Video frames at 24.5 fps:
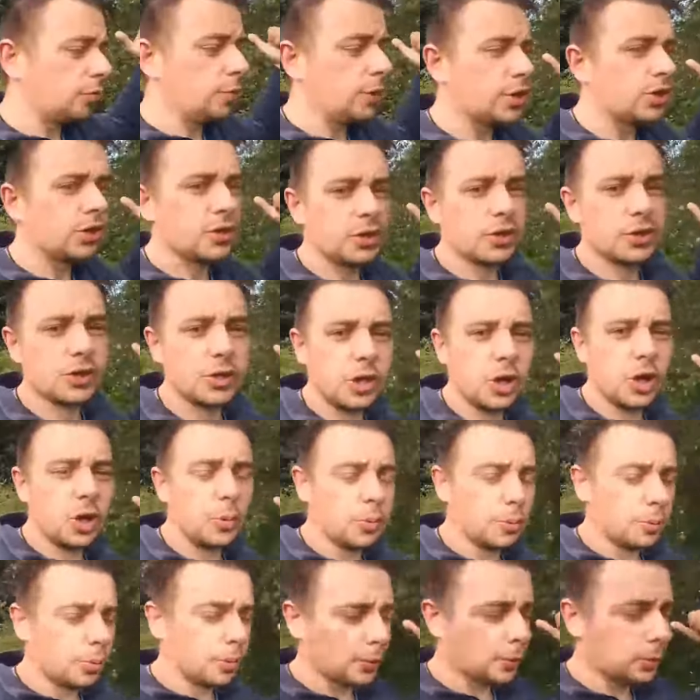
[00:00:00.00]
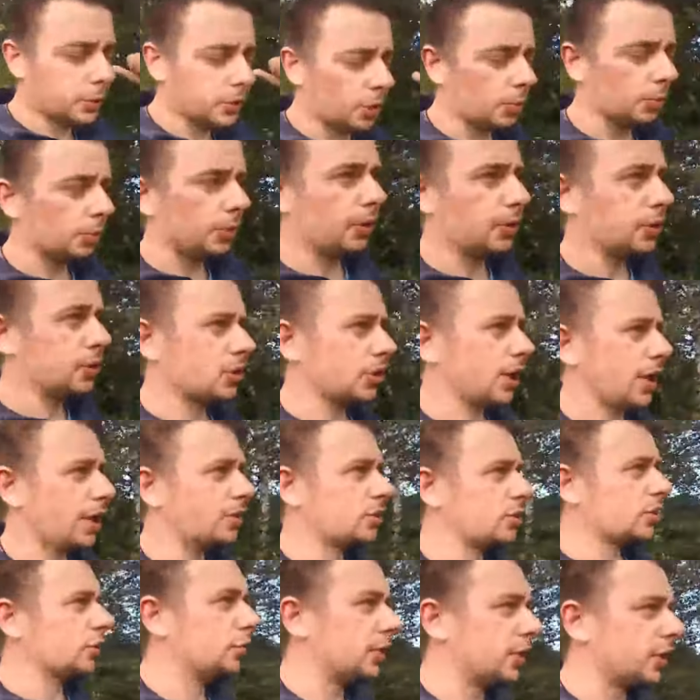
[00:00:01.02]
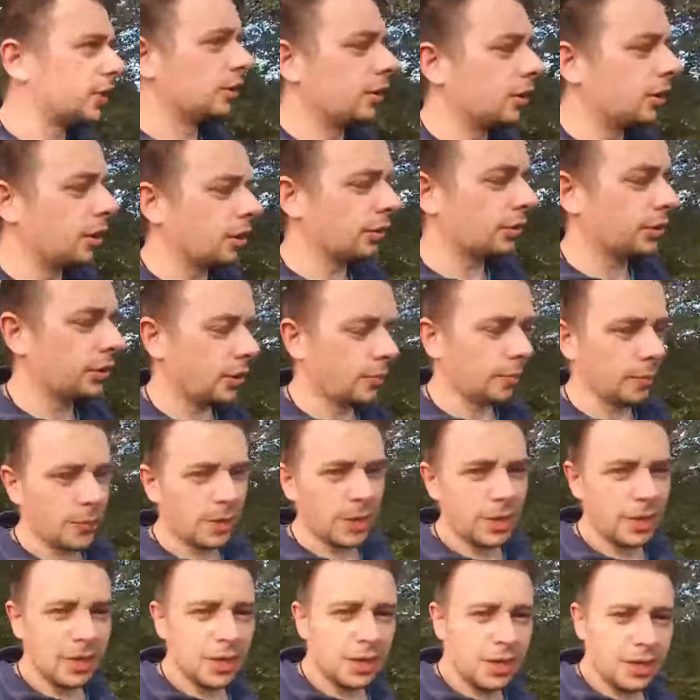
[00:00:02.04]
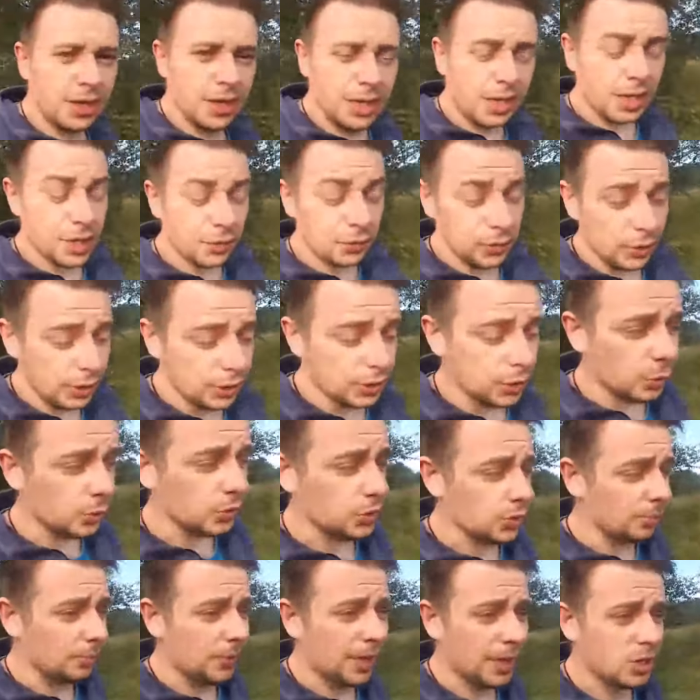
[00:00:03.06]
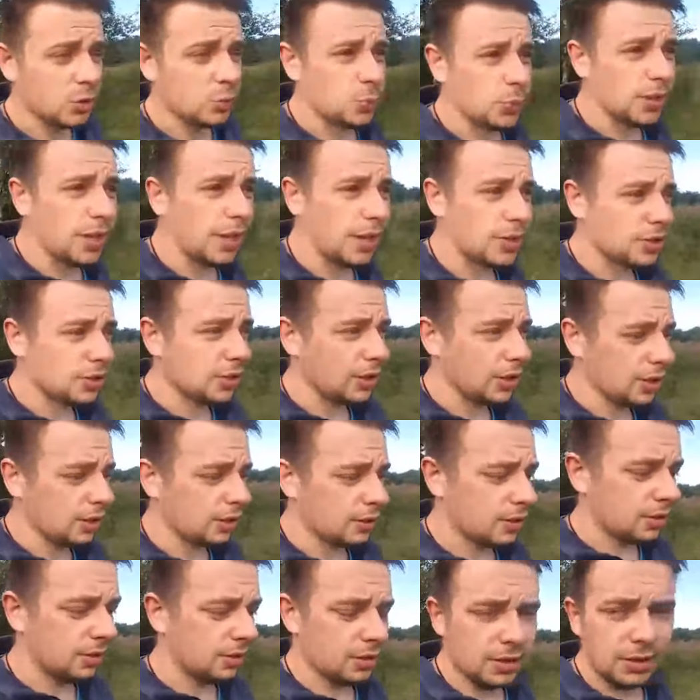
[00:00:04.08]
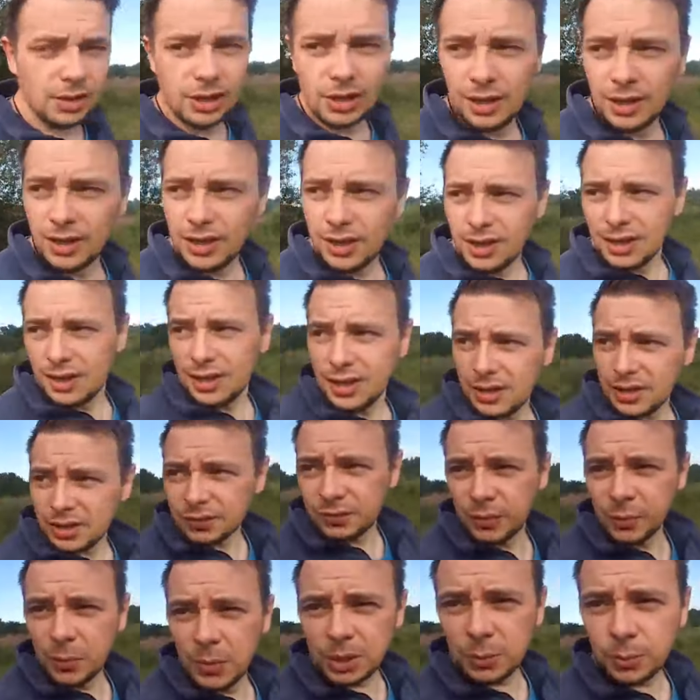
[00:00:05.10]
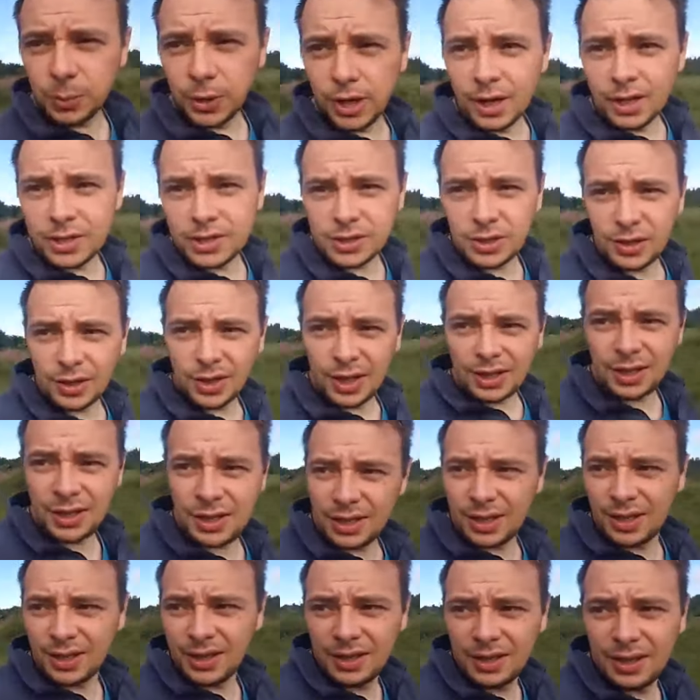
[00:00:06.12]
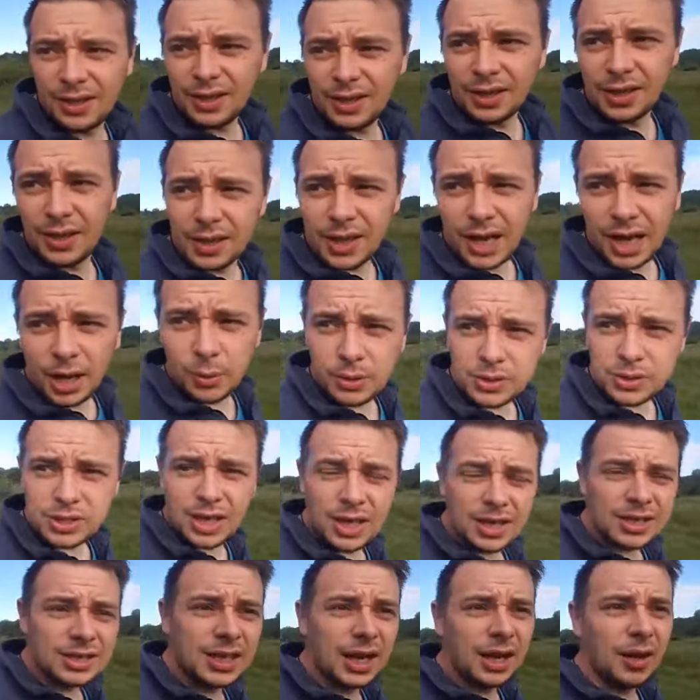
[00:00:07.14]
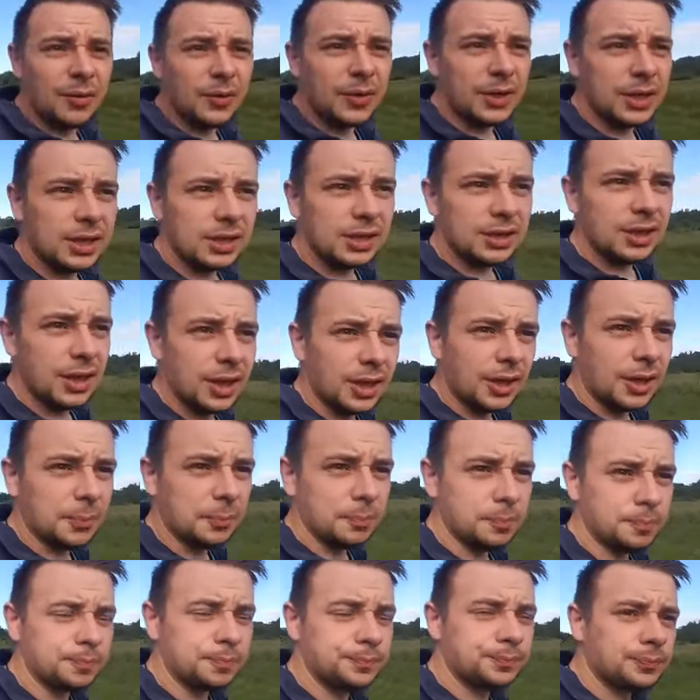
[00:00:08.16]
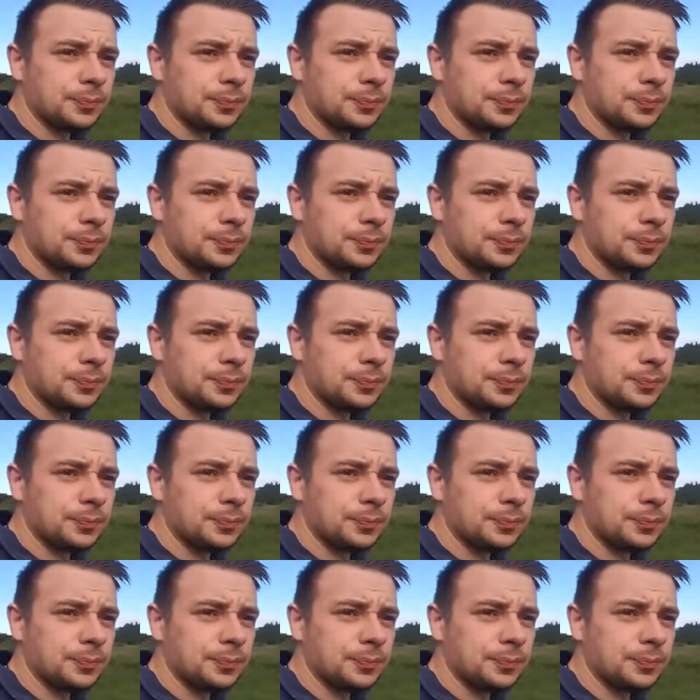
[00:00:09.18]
birch at the top, but predominantly the site's covered in hawthorn. You could really do with some management actually. Because for me personally, I would take down the